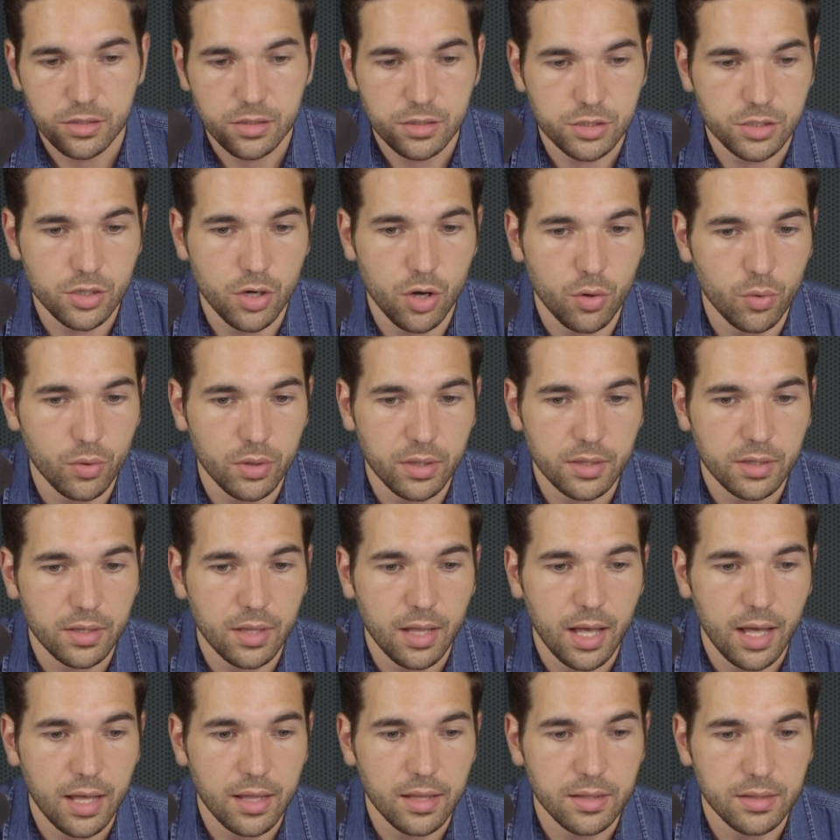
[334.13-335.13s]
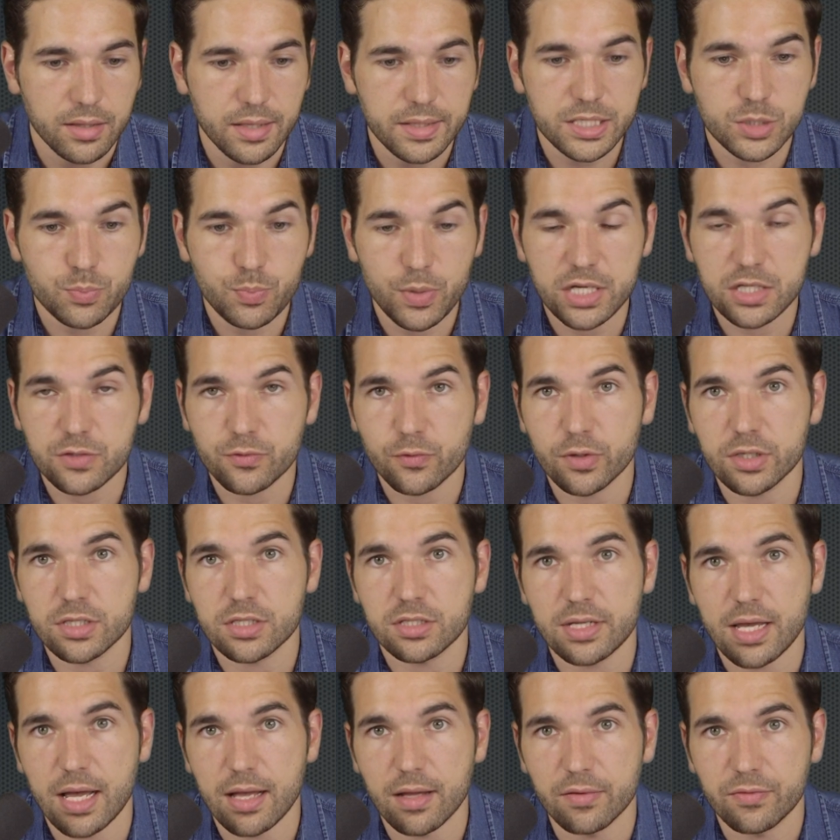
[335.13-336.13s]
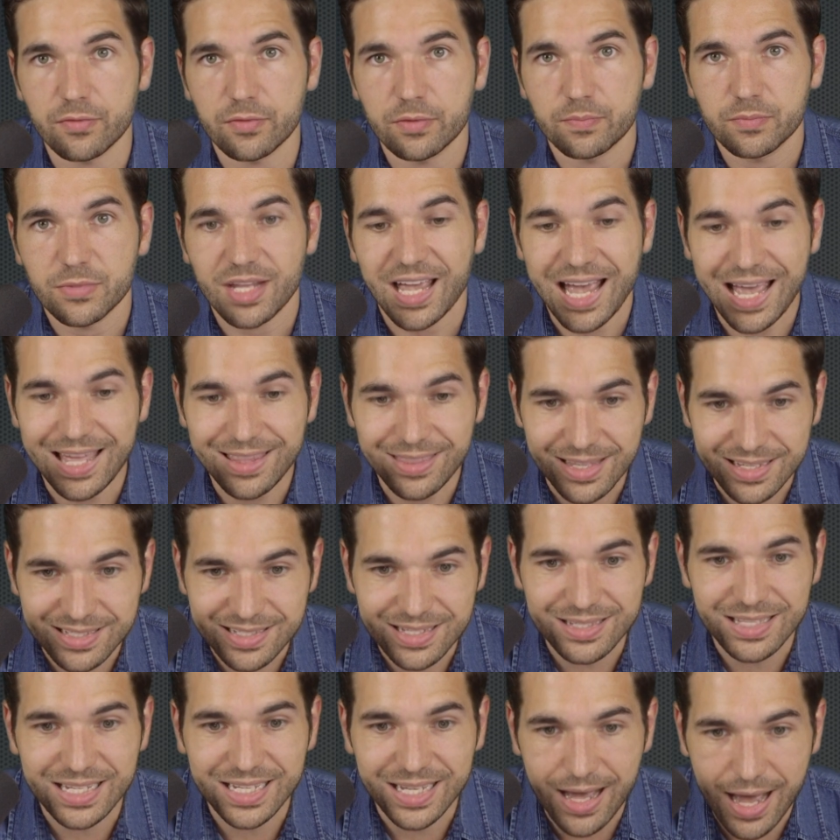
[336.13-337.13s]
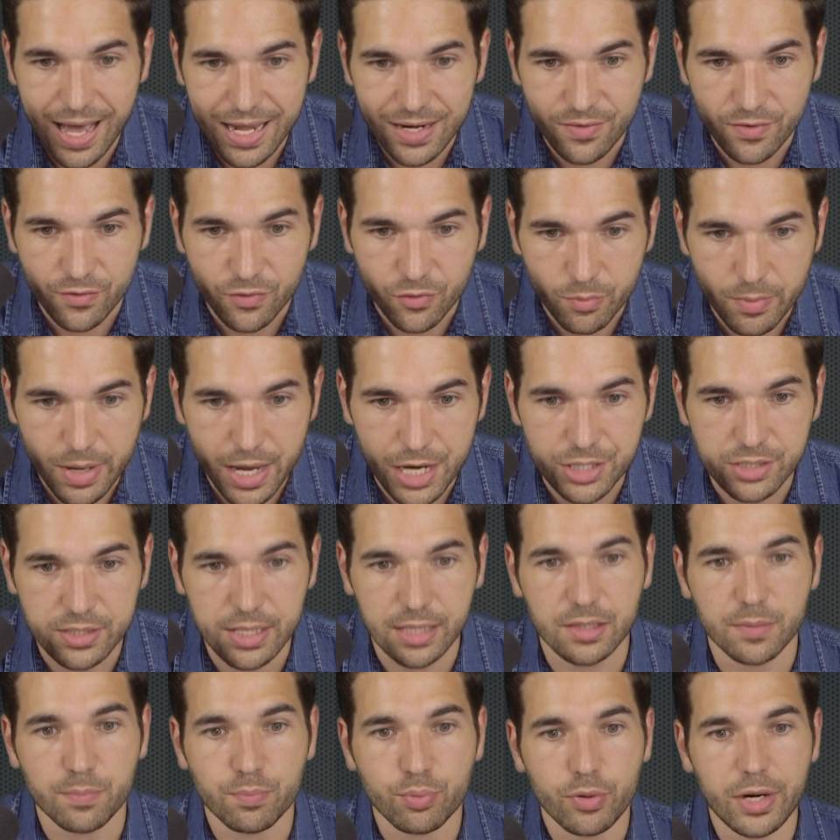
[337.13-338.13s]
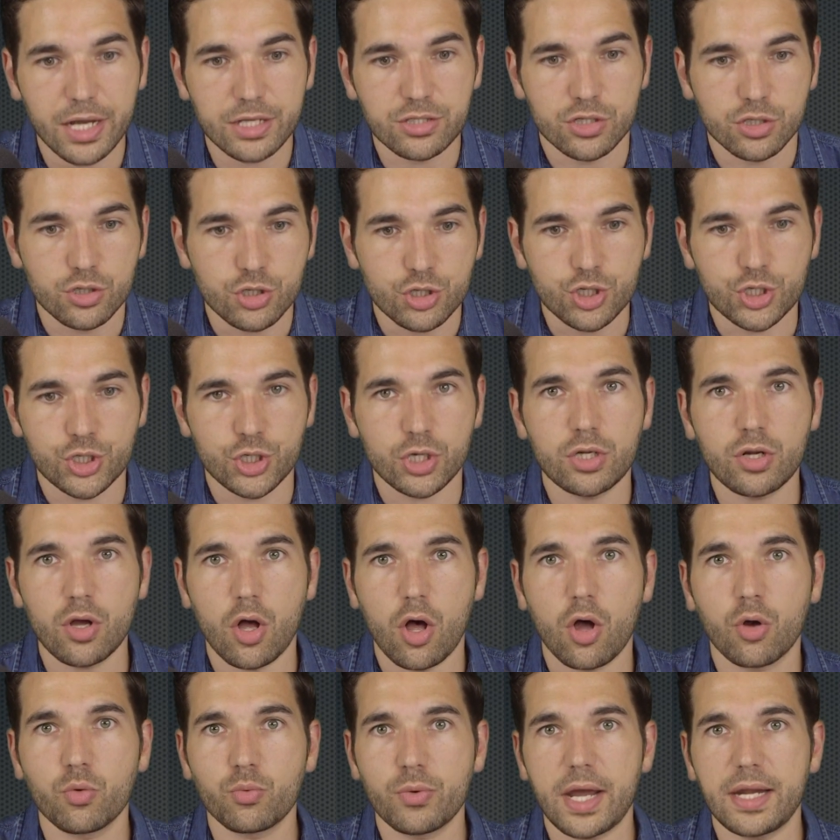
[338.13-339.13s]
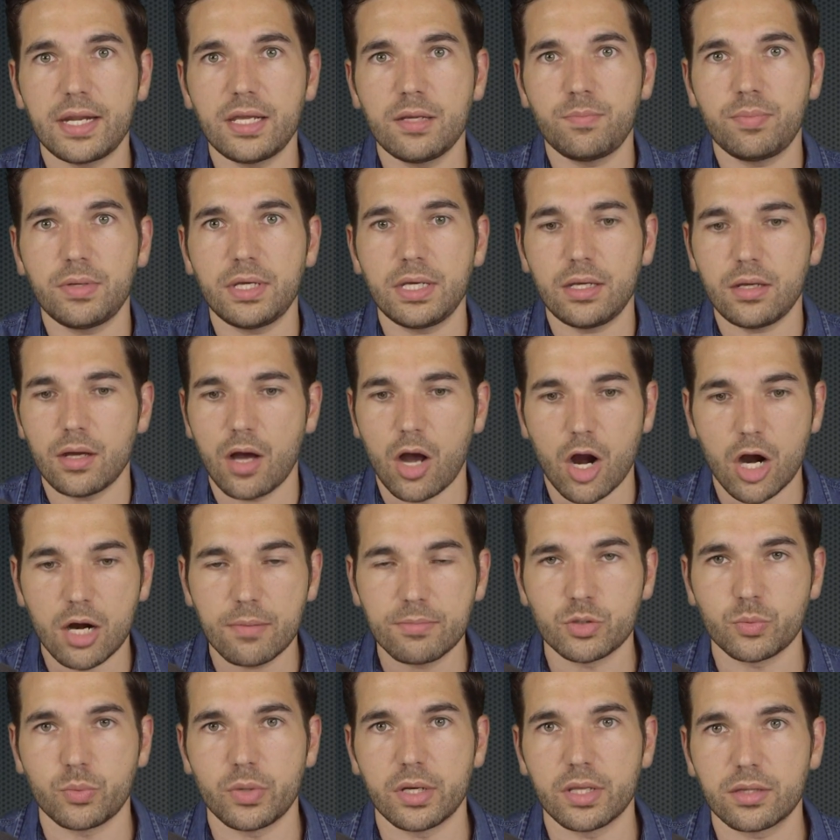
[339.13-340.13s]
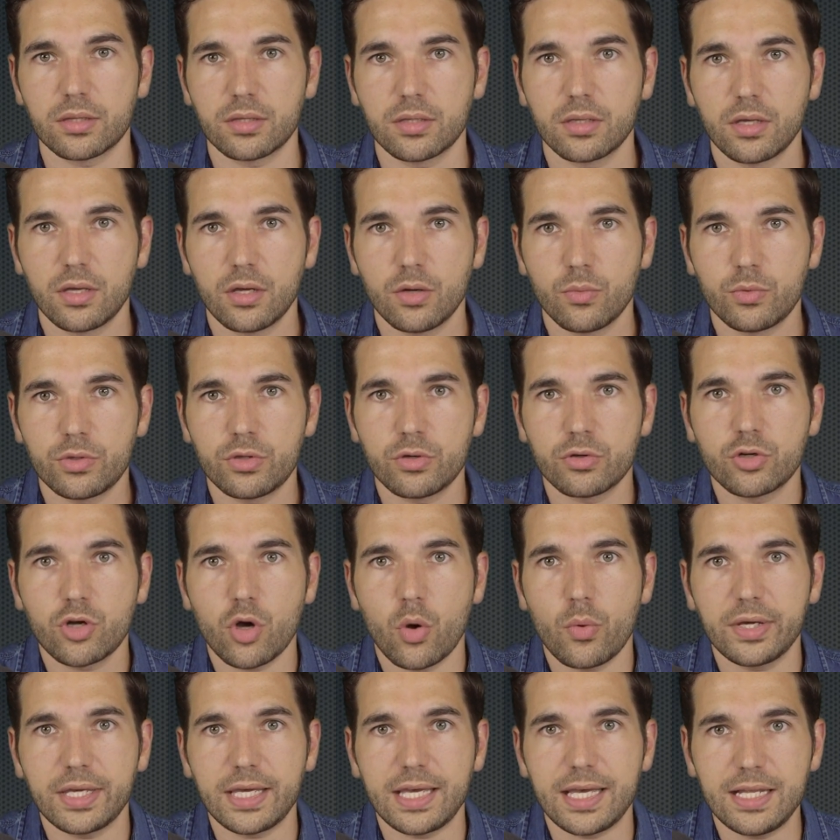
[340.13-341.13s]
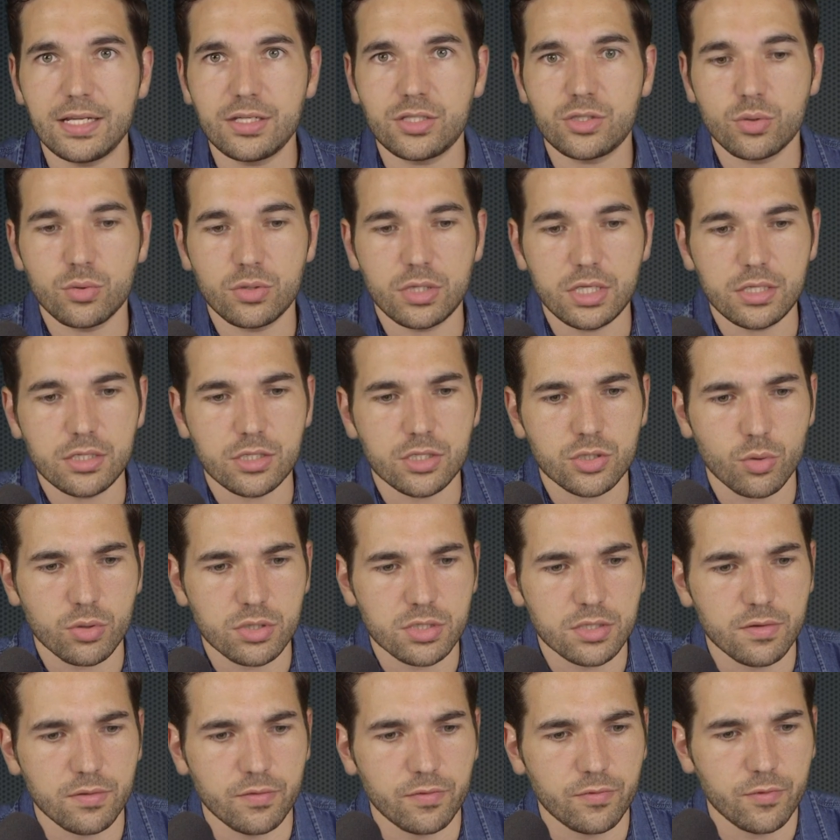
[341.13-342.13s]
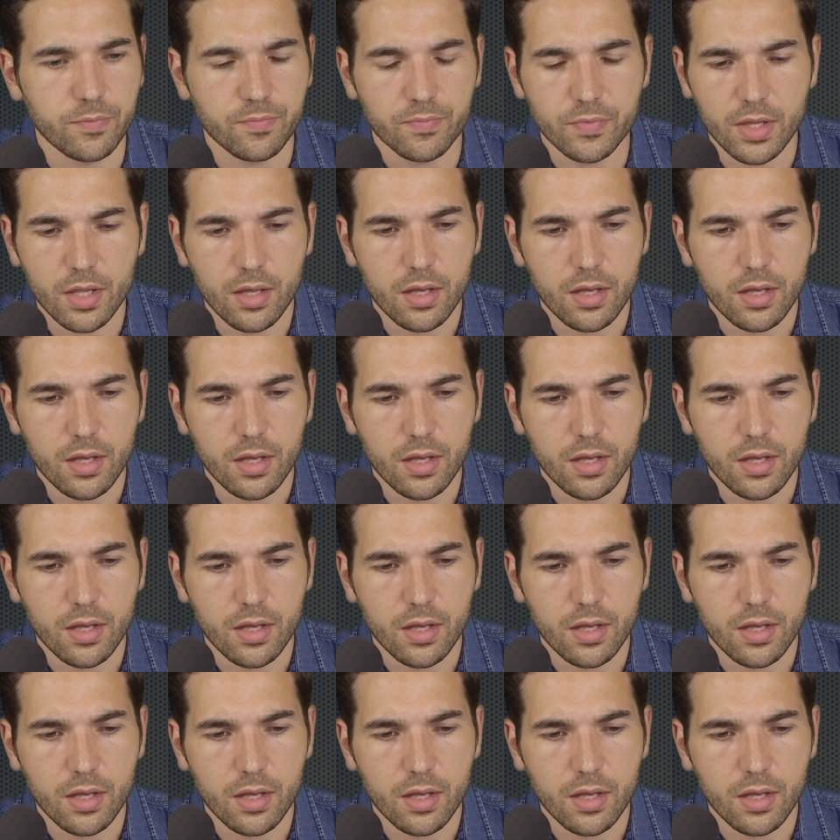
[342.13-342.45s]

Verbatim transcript: So this speaks for itself. And this is the kind of information that the press should already be armed with when they're going into these sorts of